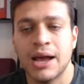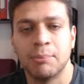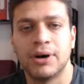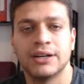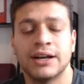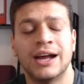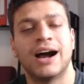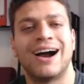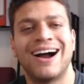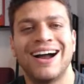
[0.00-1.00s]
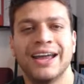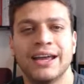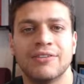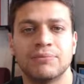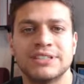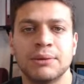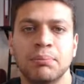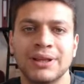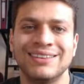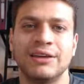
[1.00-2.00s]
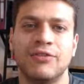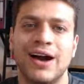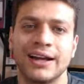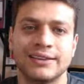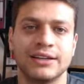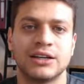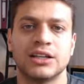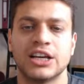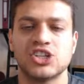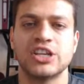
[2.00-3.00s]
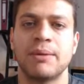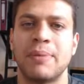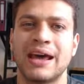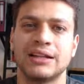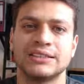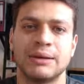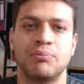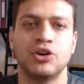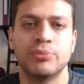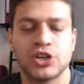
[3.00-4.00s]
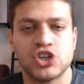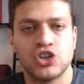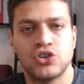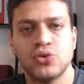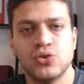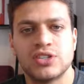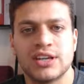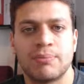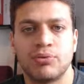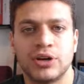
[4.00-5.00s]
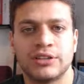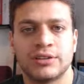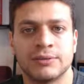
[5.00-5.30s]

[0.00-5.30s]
but I simply divide the collection day battles in pretty much two separate